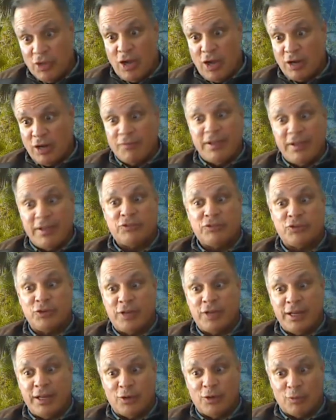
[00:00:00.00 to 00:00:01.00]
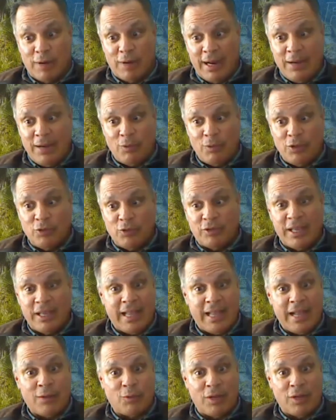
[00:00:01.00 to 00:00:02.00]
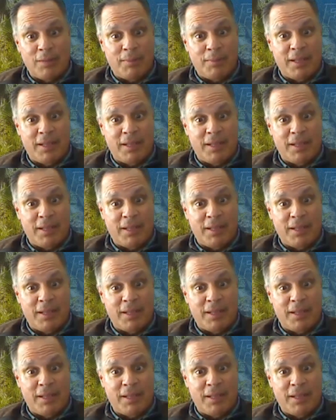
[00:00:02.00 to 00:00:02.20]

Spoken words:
on a venture deal, right, when you take equity?